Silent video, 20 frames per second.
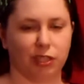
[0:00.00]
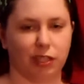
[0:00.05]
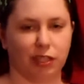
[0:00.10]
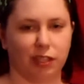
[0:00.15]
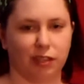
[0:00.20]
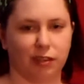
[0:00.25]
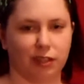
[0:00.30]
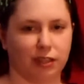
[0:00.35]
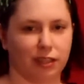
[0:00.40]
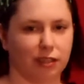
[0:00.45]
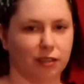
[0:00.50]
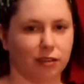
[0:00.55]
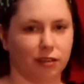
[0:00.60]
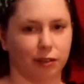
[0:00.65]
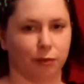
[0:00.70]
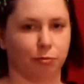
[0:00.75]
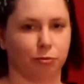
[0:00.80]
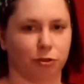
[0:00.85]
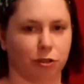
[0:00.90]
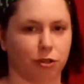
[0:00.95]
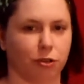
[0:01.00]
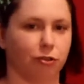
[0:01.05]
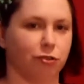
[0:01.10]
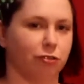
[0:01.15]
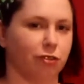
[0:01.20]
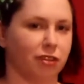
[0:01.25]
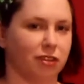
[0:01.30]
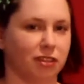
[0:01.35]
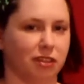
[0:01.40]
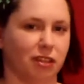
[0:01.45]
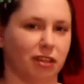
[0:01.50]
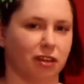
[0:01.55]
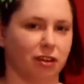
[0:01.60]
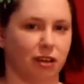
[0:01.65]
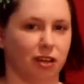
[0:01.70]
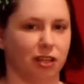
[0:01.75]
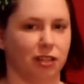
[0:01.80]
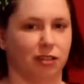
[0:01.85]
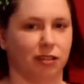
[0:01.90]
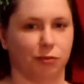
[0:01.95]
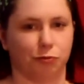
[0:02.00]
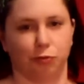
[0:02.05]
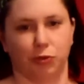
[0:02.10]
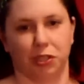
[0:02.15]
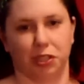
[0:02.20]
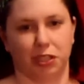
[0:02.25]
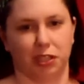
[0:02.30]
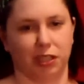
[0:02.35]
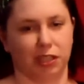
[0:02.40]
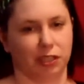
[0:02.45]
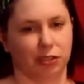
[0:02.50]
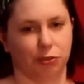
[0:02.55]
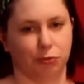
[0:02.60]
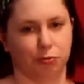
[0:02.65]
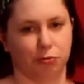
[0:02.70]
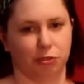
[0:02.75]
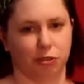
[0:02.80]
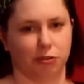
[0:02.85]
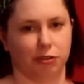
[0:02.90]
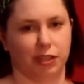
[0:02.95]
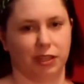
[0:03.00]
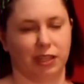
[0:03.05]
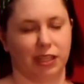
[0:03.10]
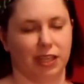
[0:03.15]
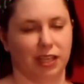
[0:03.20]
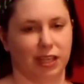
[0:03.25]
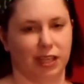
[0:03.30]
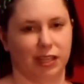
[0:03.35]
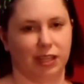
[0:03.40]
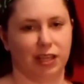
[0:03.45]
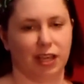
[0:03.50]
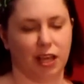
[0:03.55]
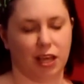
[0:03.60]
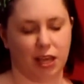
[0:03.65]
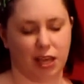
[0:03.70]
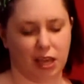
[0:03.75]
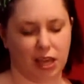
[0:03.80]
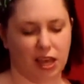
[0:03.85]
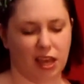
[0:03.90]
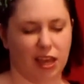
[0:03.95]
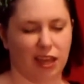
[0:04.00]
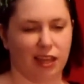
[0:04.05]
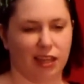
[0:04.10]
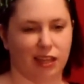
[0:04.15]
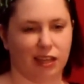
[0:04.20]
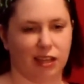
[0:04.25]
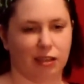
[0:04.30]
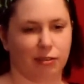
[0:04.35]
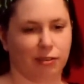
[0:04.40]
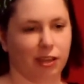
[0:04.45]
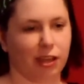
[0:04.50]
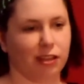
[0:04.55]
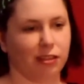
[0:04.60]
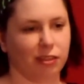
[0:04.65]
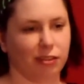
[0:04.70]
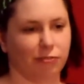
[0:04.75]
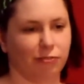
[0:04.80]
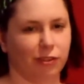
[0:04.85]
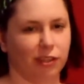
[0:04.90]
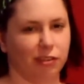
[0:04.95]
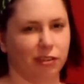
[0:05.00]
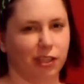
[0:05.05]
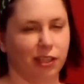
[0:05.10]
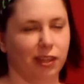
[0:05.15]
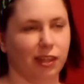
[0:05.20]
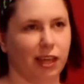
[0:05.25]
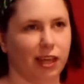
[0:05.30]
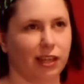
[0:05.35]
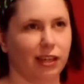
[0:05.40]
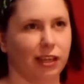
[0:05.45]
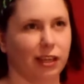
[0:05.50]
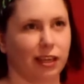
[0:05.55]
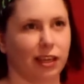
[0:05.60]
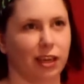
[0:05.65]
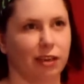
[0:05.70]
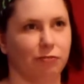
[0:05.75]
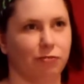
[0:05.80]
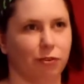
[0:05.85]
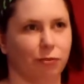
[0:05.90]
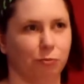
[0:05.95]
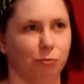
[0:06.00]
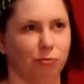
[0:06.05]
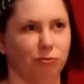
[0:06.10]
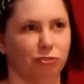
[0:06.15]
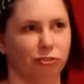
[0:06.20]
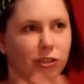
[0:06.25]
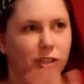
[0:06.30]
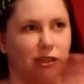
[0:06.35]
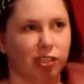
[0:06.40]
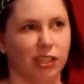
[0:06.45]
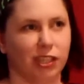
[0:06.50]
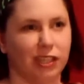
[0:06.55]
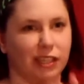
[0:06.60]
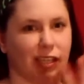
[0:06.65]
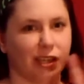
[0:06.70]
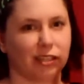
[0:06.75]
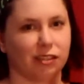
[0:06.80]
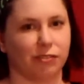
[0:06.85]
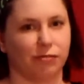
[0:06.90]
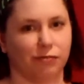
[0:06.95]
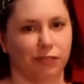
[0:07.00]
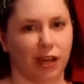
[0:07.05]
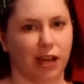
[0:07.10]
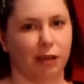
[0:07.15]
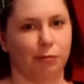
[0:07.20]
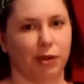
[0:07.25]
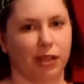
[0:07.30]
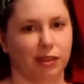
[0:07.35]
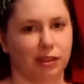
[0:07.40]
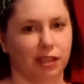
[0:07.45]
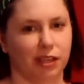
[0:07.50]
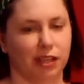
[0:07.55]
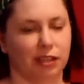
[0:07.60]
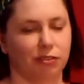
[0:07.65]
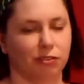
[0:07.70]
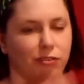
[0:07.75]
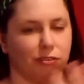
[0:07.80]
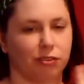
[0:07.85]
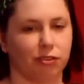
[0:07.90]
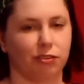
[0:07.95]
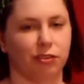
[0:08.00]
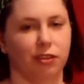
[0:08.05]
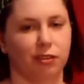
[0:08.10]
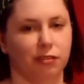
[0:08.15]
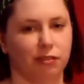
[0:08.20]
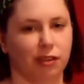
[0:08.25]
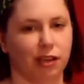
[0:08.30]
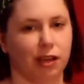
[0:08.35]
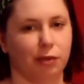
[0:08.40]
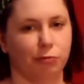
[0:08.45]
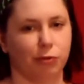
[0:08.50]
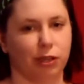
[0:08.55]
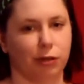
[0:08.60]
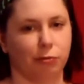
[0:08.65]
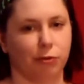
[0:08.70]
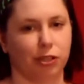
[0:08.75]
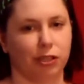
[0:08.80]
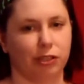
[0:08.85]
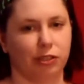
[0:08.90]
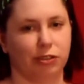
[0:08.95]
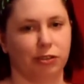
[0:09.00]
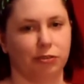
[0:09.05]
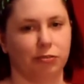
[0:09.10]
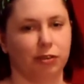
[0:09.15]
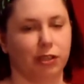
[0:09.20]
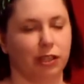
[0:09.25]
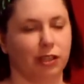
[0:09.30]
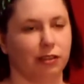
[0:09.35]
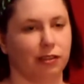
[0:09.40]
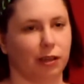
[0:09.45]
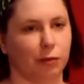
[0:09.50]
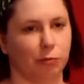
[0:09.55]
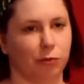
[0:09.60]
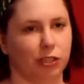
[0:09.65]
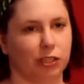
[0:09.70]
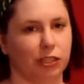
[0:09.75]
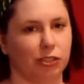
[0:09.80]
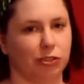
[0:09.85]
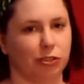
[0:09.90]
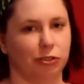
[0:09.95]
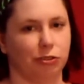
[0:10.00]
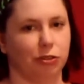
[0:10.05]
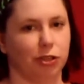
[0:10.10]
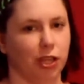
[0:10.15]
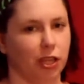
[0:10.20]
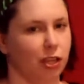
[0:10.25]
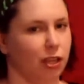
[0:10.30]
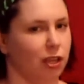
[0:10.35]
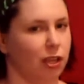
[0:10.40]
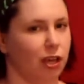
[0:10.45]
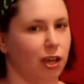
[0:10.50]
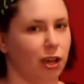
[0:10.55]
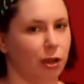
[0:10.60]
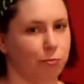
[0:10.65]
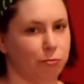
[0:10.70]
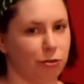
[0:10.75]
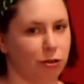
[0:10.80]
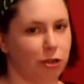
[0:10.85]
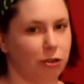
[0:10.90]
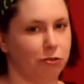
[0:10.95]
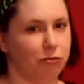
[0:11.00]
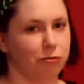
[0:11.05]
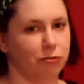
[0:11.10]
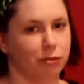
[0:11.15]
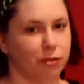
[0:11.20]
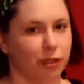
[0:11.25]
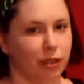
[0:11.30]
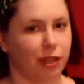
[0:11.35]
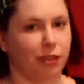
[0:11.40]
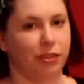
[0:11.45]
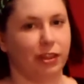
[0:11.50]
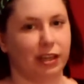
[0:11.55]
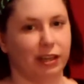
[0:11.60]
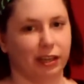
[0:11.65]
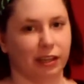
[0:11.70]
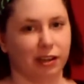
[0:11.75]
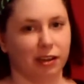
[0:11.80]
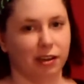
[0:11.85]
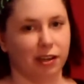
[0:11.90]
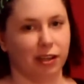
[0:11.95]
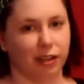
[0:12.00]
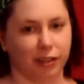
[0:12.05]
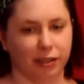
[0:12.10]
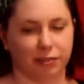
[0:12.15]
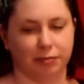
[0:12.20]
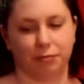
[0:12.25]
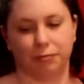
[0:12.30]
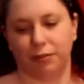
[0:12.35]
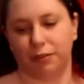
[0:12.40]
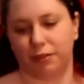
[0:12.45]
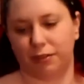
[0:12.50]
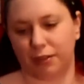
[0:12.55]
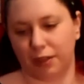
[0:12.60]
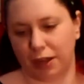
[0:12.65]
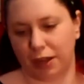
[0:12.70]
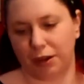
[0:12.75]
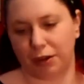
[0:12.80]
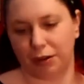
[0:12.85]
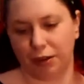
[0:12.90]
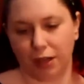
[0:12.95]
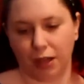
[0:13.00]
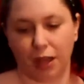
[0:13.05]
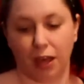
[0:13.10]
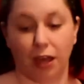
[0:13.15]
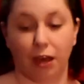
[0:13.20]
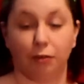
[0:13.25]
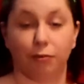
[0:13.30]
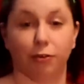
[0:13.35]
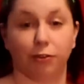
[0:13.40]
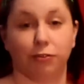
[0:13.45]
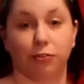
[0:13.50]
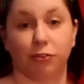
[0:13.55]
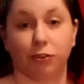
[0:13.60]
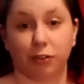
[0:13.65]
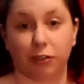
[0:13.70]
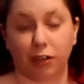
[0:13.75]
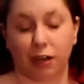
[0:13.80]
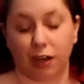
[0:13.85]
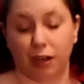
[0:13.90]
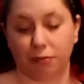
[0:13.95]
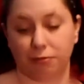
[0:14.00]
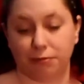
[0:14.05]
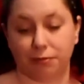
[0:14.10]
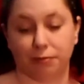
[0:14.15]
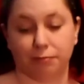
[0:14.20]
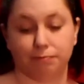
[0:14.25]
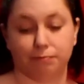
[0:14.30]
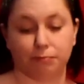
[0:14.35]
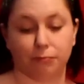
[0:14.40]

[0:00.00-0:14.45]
one of these, I did all the pros and then the cons and one little pro at the end. And I got the feeling that it gave a really negative vibe at the end. So this time, what I'm going to do is I'm going to do a pro and then a con. So we'll start off,